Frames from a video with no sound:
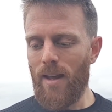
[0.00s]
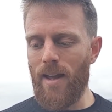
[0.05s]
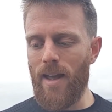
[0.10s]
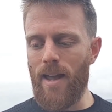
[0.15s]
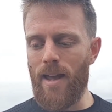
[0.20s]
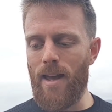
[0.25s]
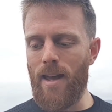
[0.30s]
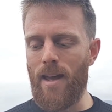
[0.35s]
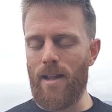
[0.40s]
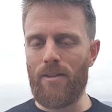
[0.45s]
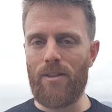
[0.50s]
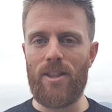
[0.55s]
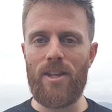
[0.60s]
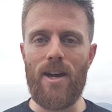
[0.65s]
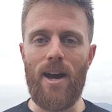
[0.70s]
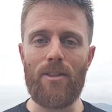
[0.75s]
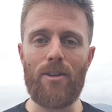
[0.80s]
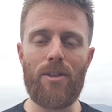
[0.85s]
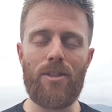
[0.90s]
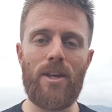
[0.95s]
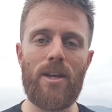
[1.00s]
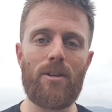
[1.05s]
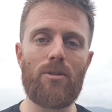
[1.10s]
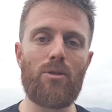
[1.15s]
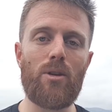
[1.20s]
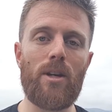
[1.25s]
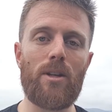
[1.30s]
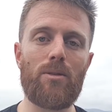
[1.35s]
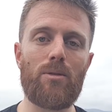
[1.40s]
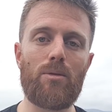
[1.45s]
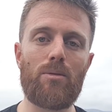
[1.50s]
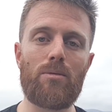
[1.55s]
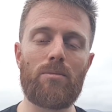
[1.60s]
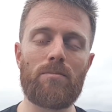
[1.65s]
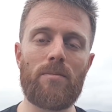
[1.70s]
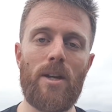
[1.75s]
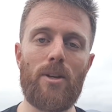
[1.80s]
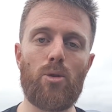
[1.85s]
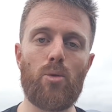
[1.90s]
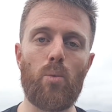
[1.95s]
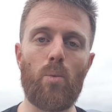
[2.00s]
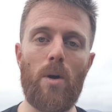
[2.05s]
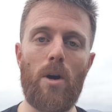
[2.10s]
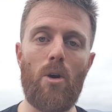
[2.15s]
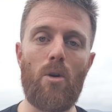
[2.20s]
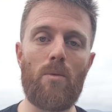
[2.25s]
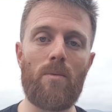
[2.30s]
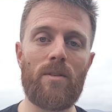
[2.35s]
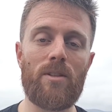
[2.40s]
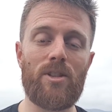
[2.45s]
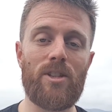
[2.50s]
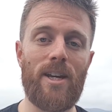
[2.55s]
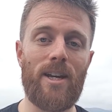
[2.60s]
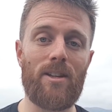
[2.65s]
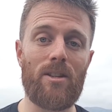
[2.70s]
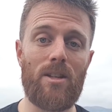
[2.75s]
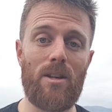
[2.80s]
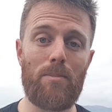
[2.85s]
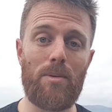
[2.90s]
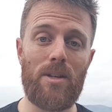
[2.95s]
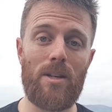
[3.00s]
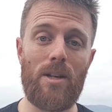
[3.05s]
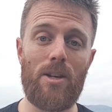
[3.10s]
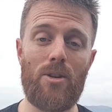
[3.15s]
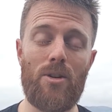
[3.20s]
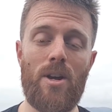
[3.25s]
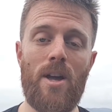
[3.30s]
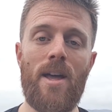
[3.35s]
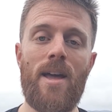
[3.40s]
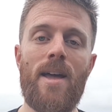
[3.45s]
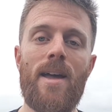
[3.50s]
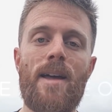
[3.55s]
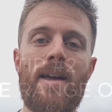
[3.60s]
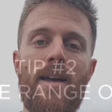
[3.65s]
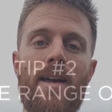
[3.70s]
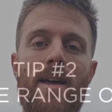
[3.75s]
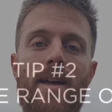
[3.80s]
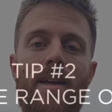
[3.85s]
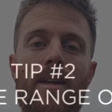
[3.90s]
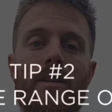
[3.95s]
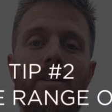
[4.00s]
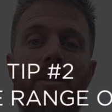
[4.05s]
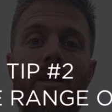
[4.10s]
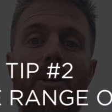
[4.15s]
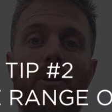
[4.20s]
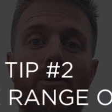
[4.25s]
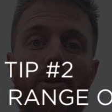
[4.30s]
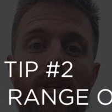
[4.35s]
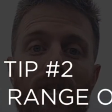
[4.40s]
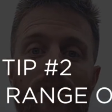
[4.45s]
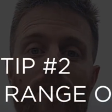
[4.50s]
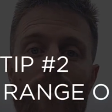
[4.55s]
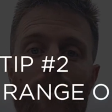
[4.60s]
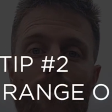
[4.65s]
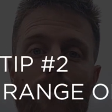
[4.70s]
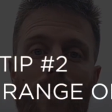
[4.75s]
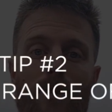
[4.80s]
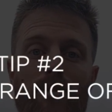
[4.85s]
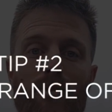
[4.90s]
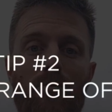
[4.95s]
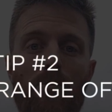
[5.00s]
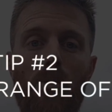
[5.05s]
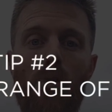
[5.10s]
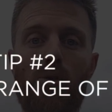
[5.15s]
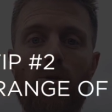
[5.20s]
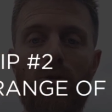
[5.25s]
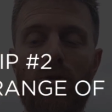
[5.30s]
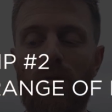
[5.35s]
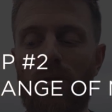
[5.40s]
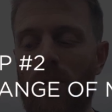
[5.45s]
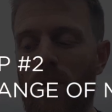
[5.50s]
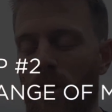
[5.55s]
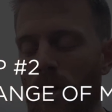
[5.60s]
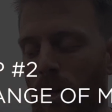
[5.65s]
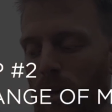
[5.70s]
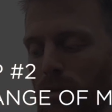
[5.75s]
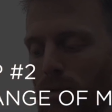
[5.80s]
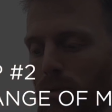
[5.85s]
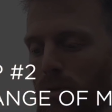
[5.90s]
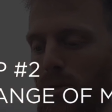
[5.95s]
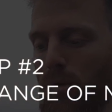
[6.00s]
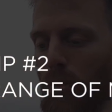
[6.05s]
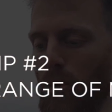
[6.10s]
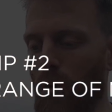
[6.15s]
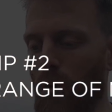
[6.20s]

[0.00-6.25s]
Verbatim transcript: and the other thing you can do as well, second tip here, is increasing the range of motion. So, you know,